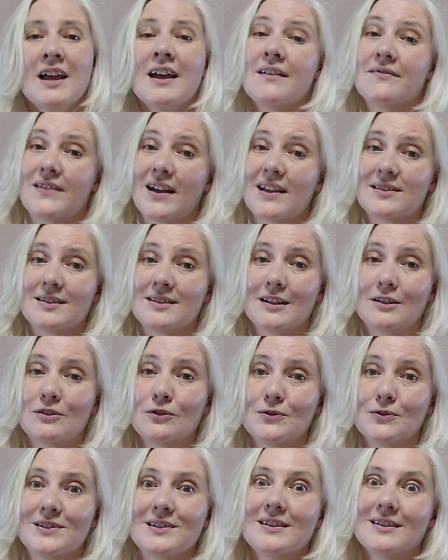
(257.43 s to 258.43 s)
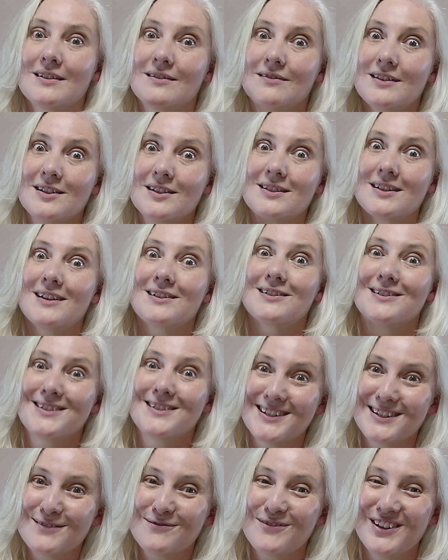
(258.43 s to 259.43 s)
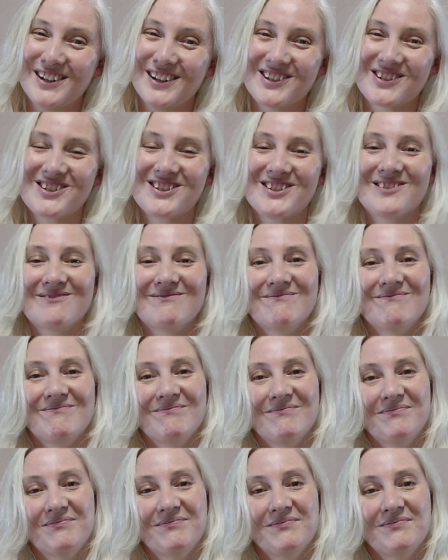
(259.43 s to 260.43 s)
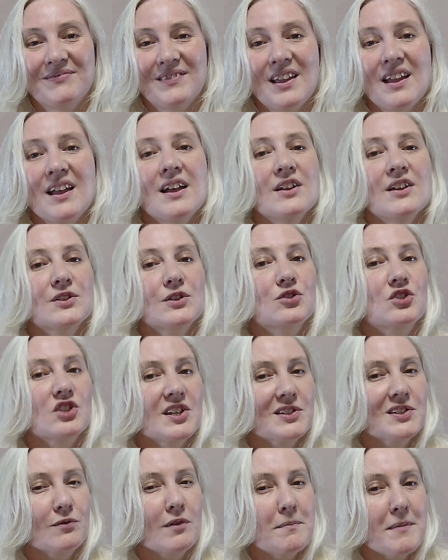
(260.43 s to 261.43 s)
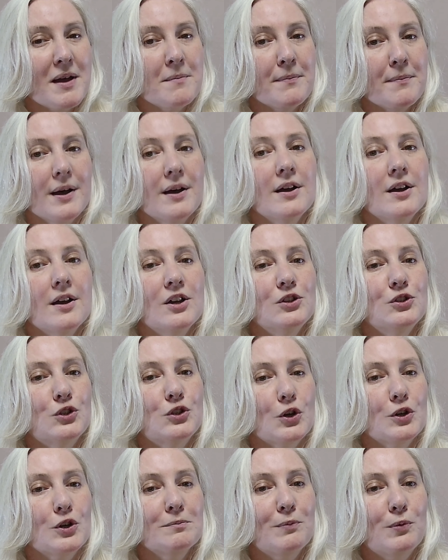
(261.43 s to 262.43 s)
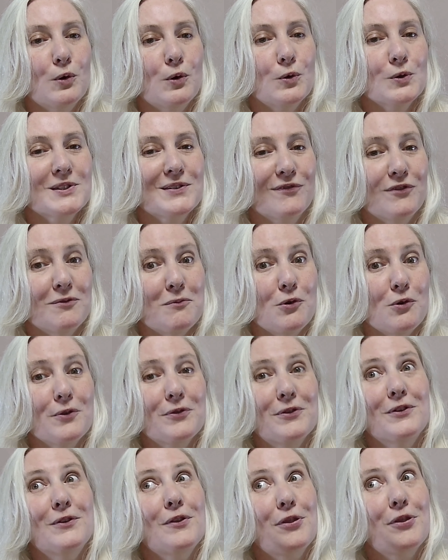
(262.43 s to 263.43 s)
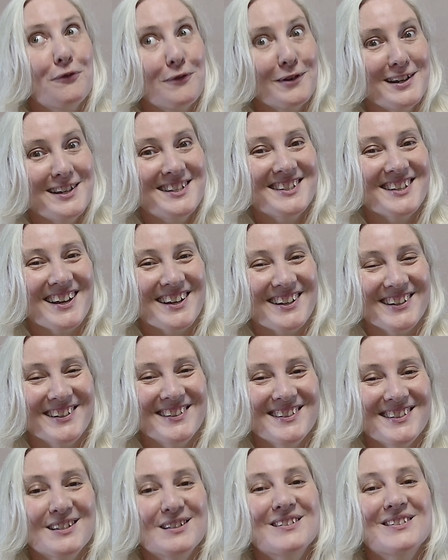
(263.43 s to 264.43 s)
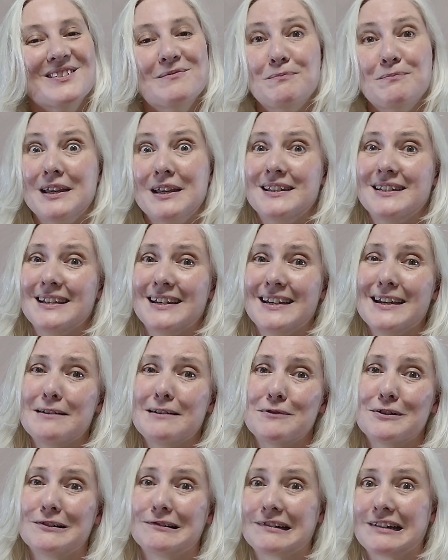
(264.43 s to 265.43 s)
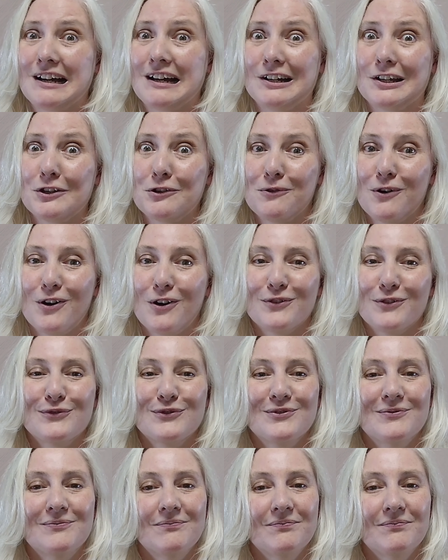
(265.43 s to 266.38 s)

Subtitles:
That signals this sentence is finished. So just remember, don't pause for more than 3 seconds. PTE will cut you off.